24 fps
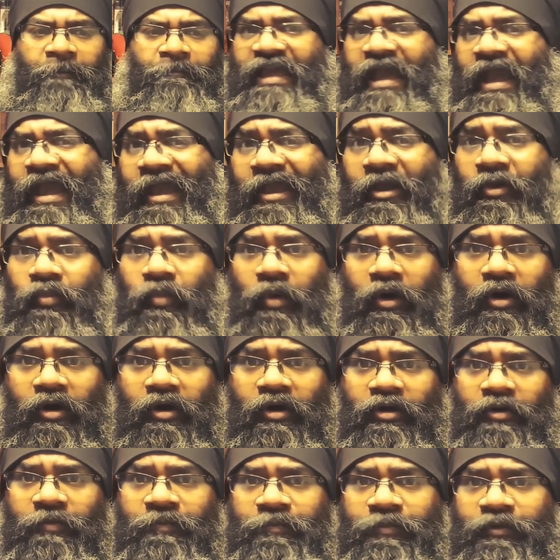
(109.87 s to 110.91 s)
gang
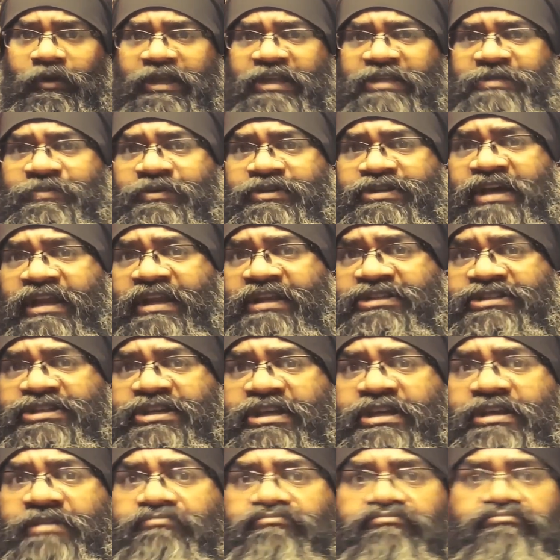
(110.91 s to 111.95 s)
war, police
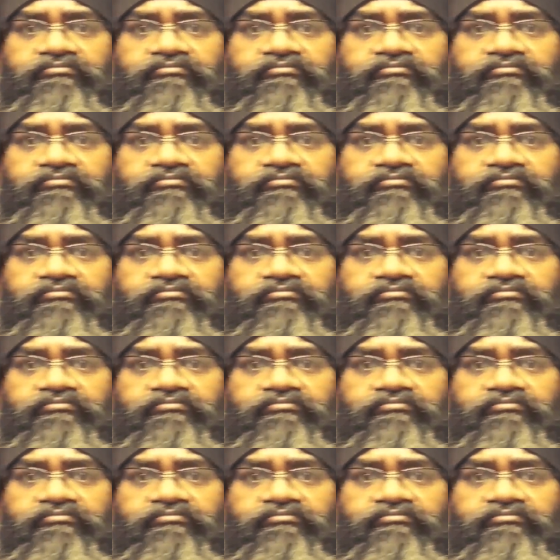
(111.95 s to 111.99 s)
brutality,